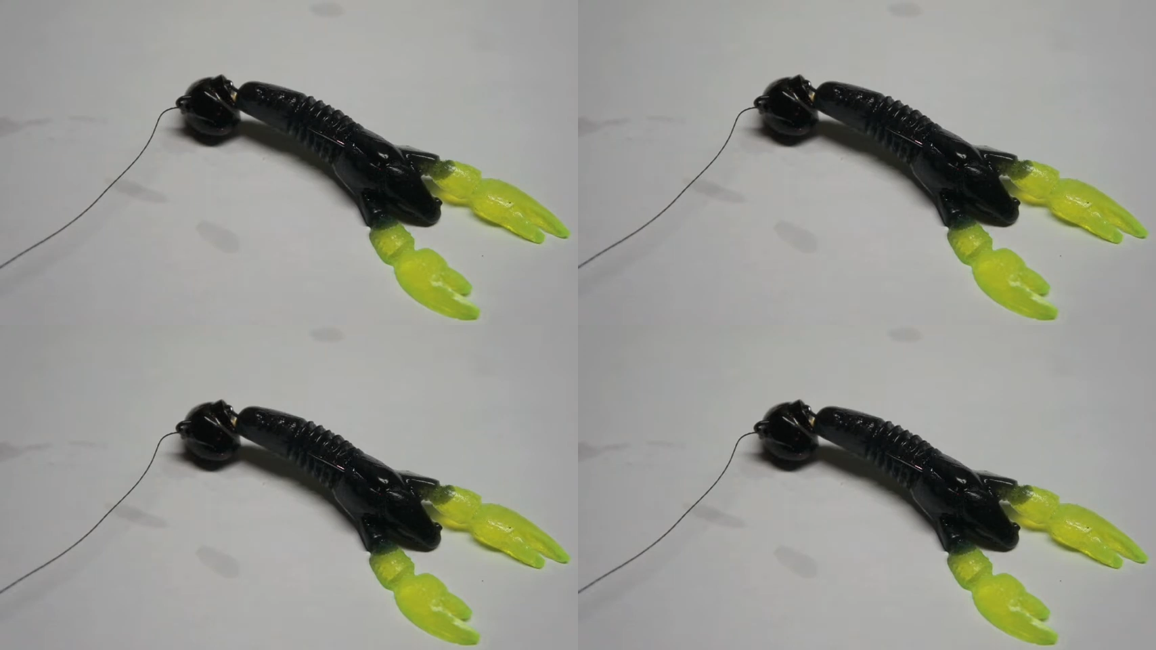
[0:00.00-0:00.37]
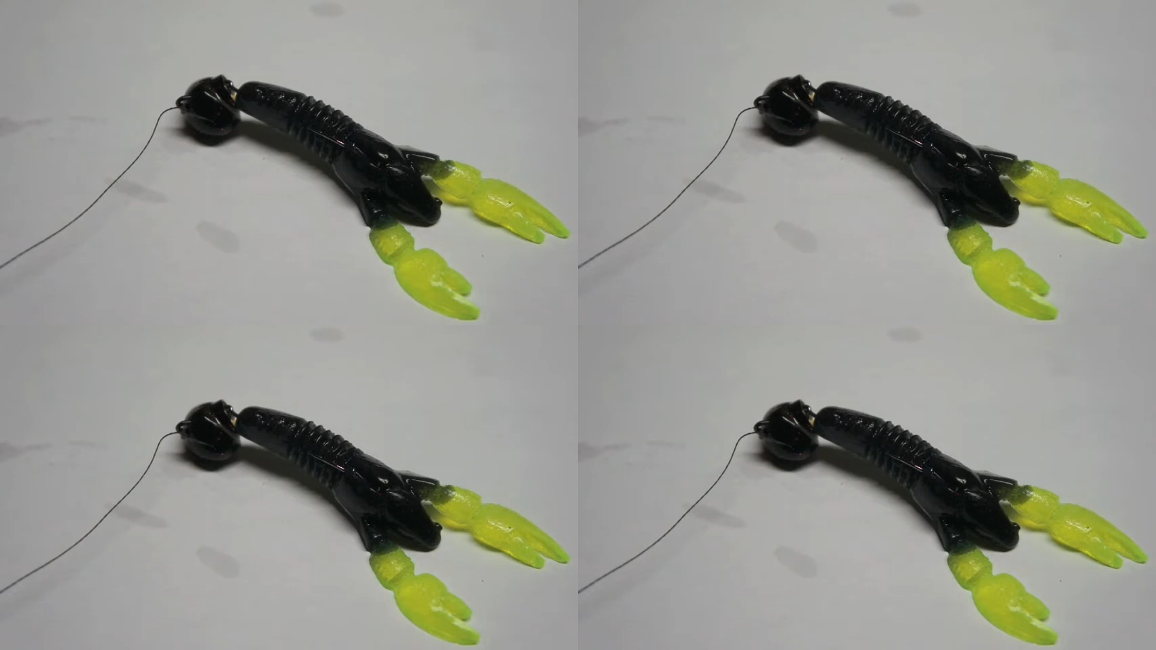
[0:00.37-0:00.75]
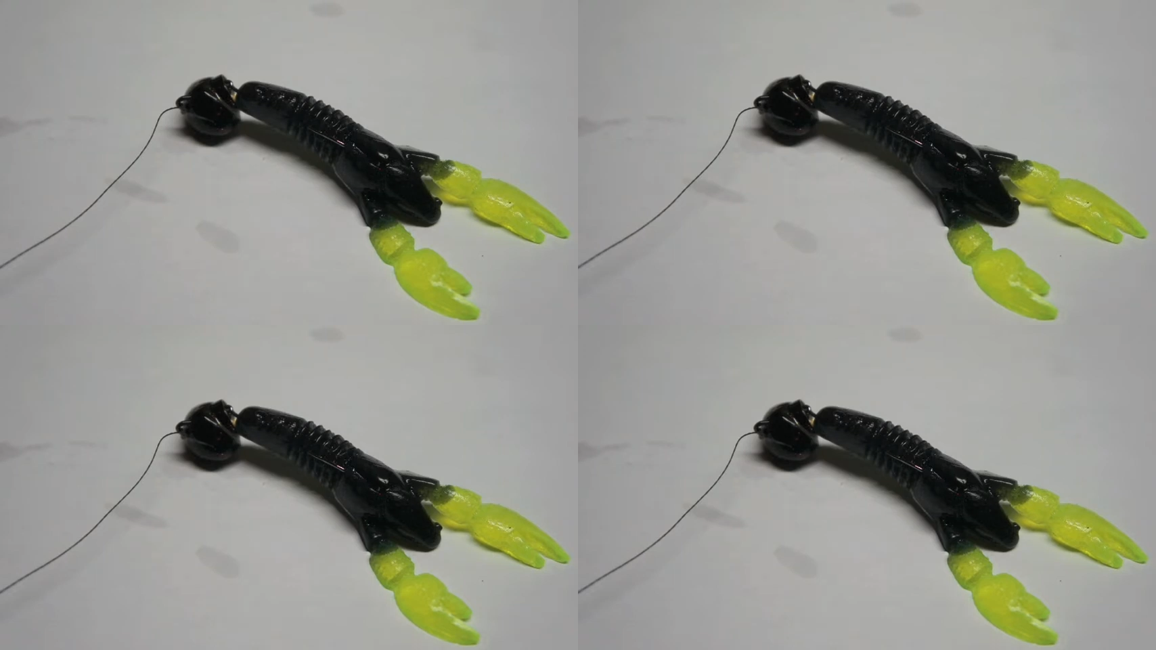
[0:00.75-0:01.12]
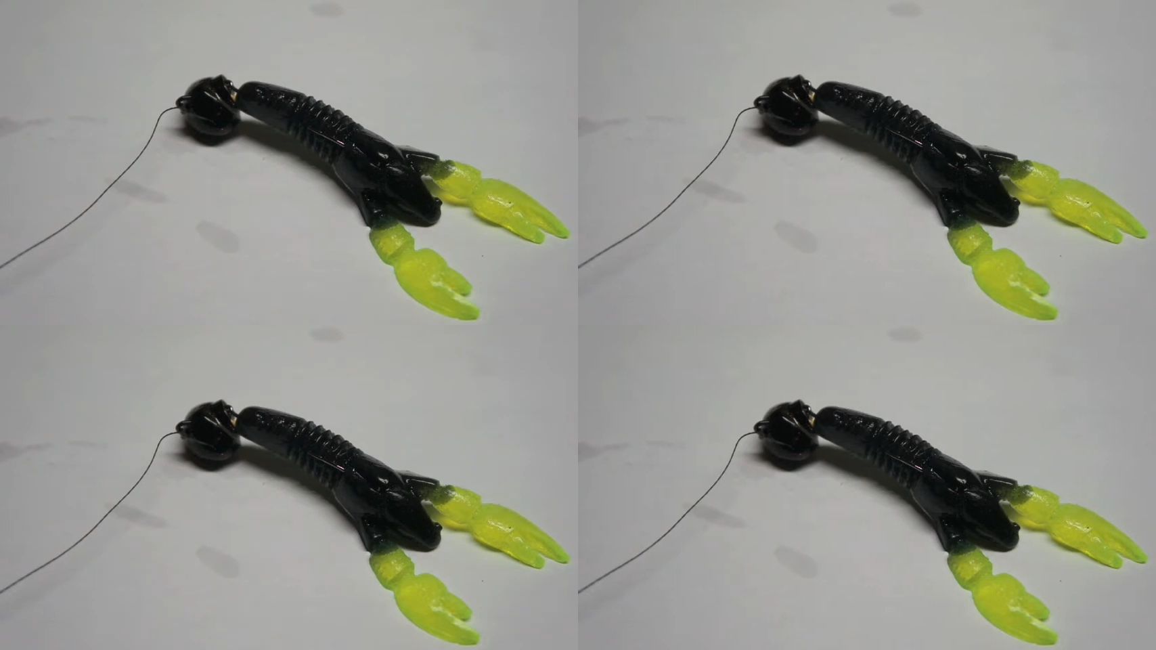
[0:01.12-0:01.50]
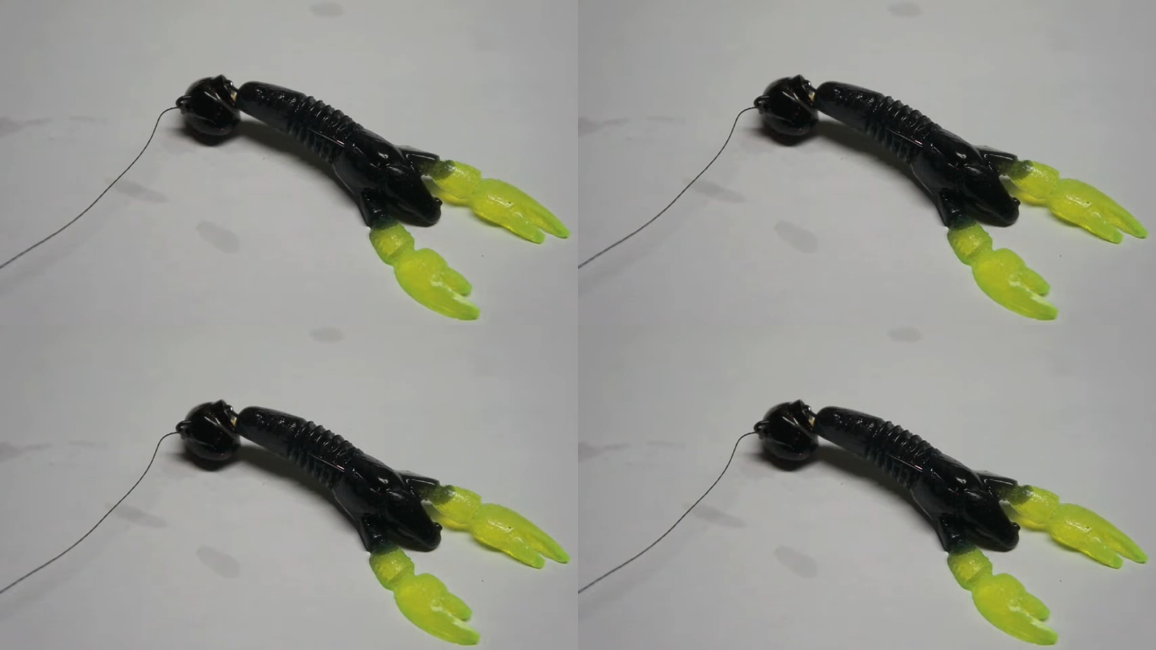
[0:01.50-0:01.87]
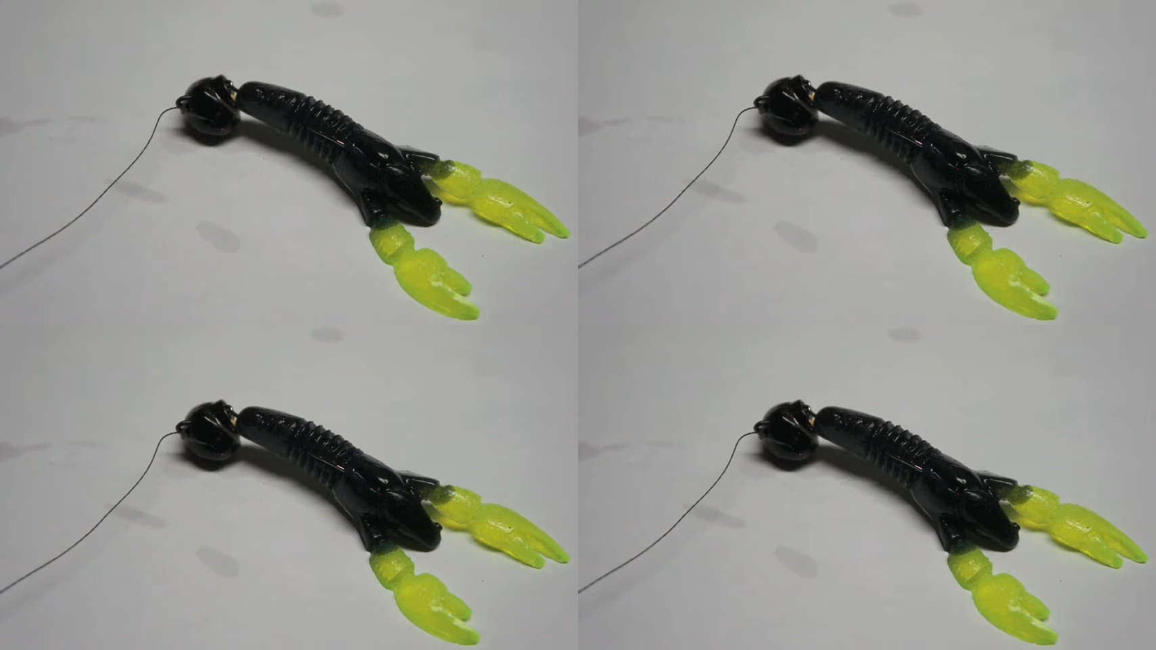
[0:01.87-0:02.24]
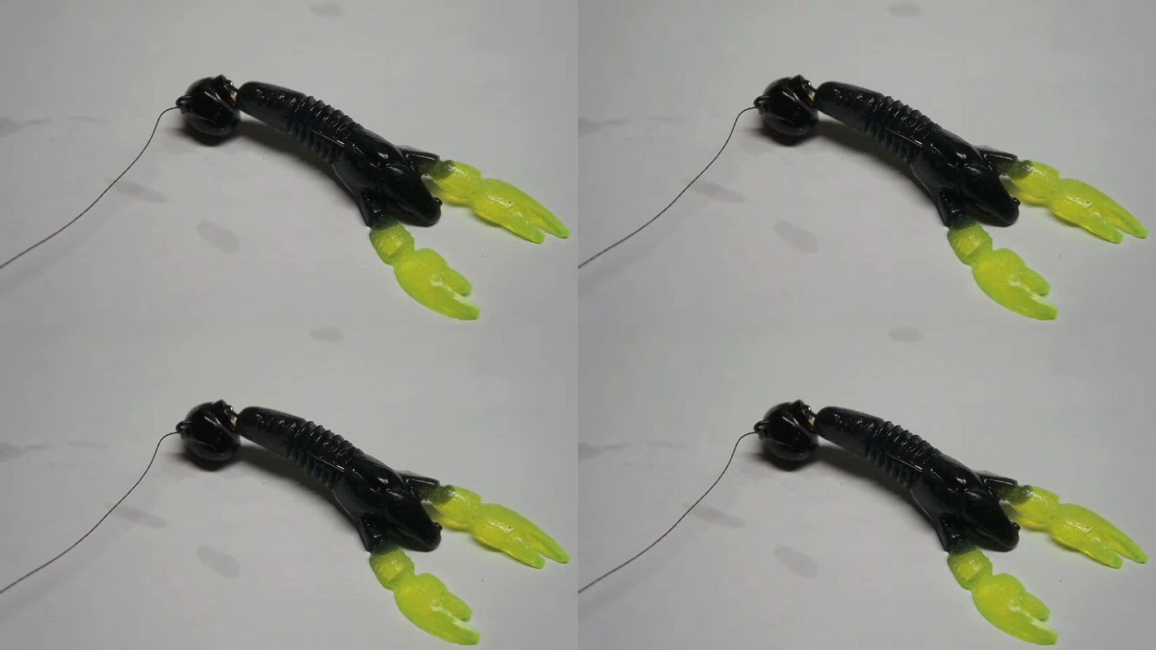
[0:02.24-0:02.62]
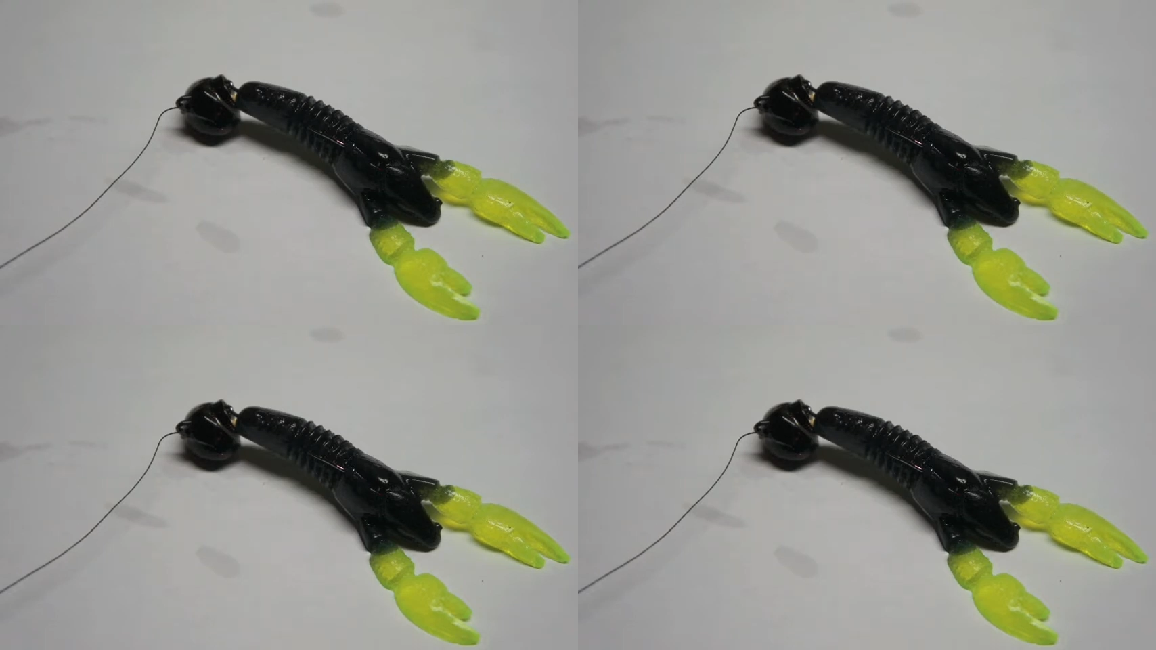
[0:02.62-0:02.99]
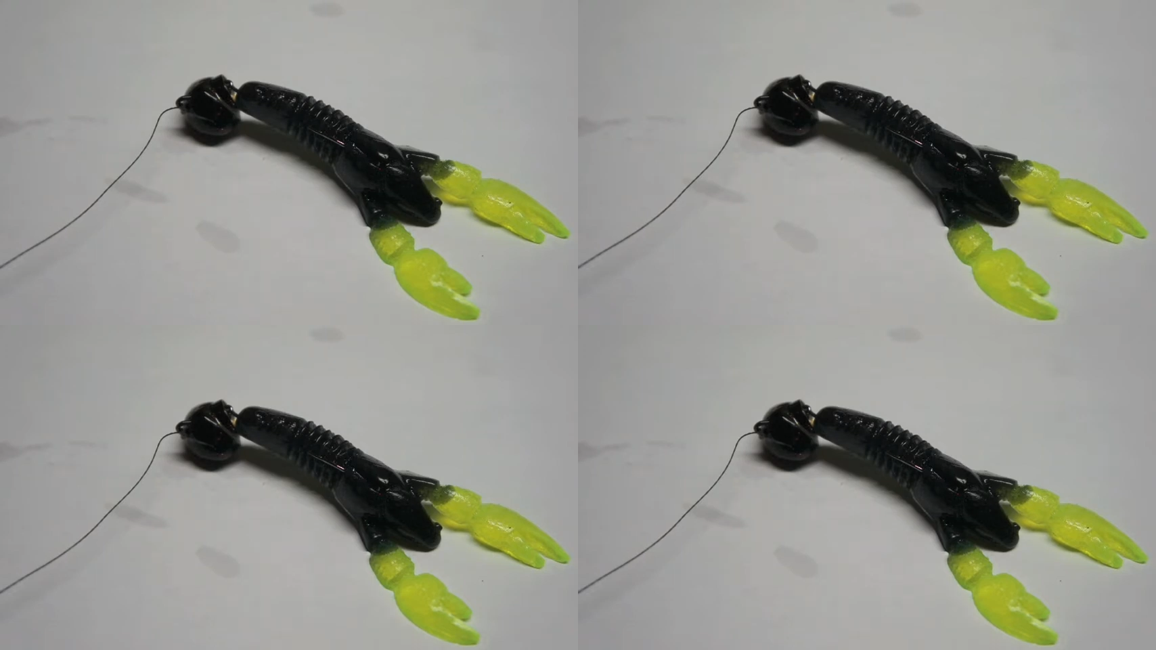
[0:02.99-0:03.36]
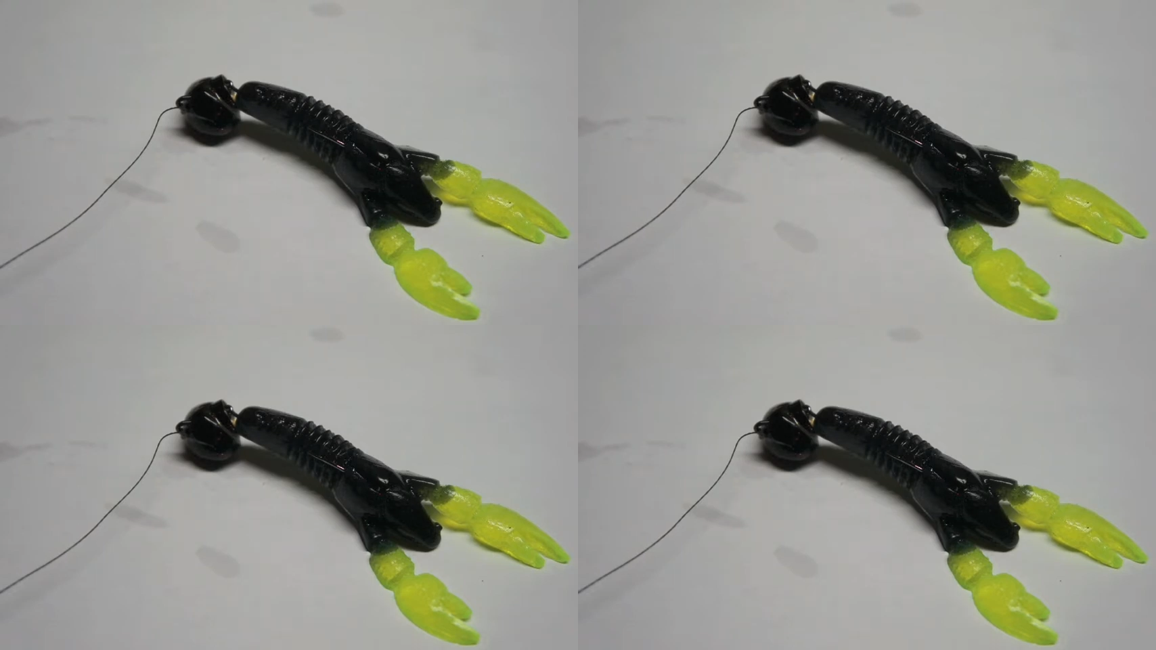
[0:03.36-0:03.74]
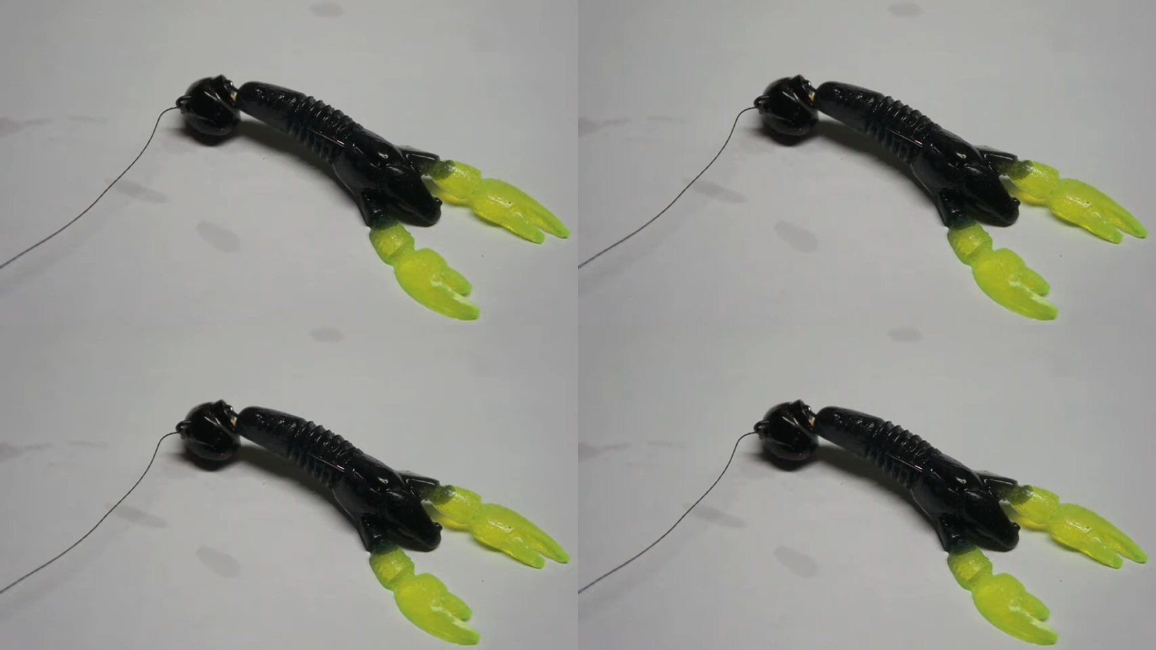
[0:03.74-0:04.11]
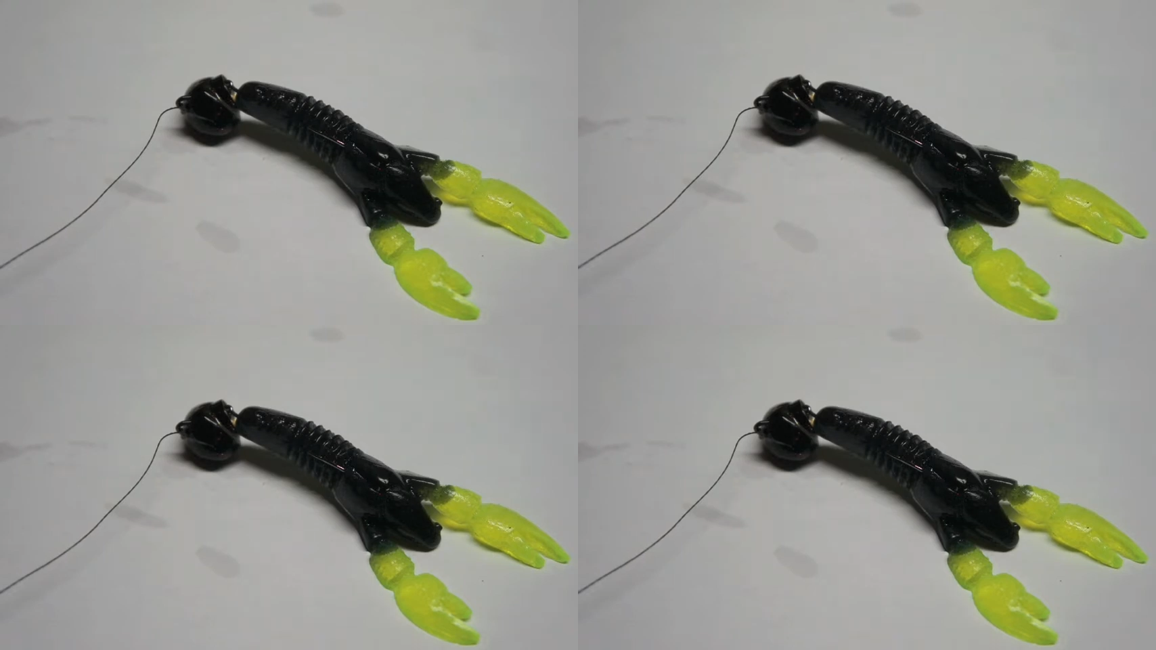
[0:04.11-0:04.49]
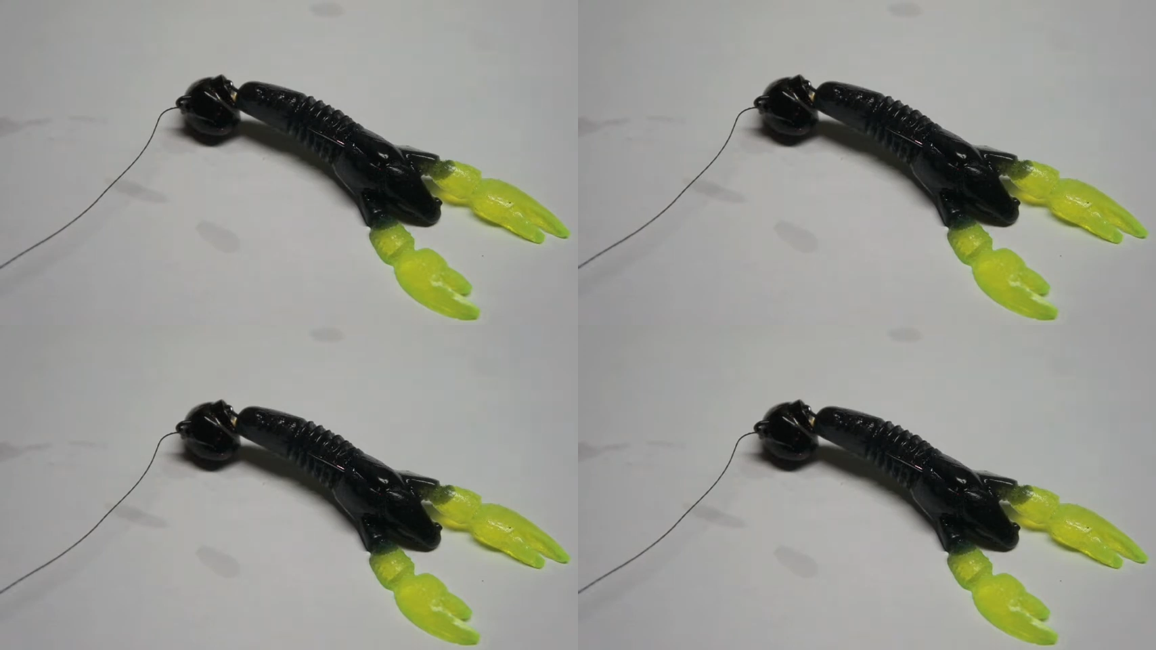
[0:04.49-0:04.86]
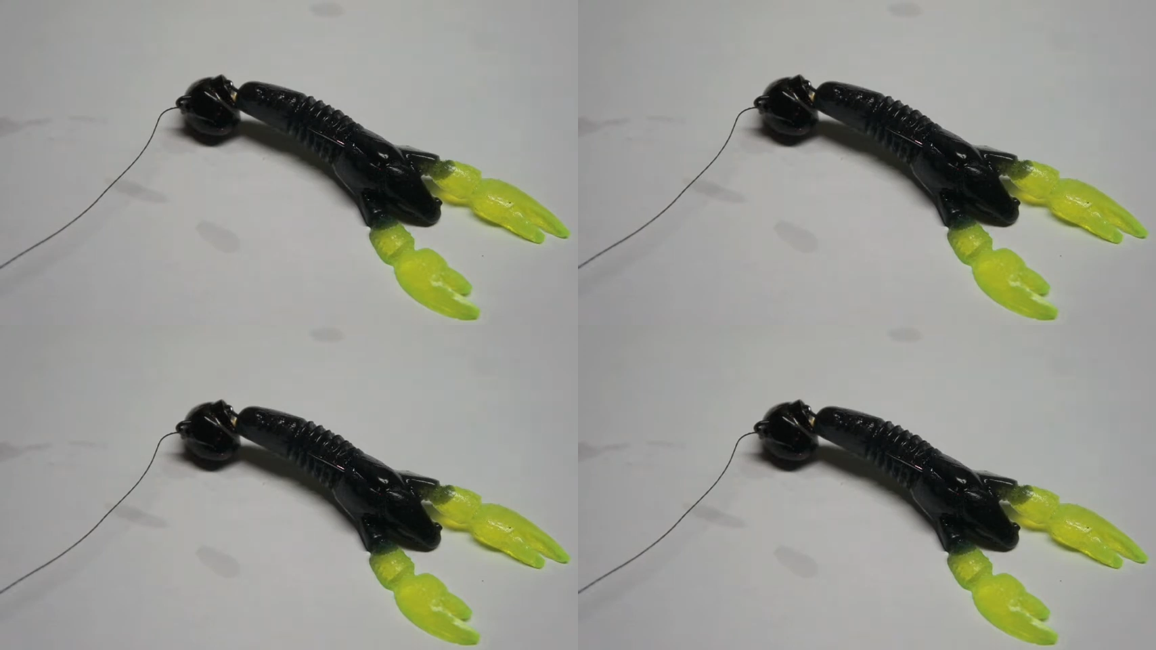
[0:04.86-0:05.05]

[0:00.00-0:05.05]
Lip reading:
Nobody's mouth can be seen.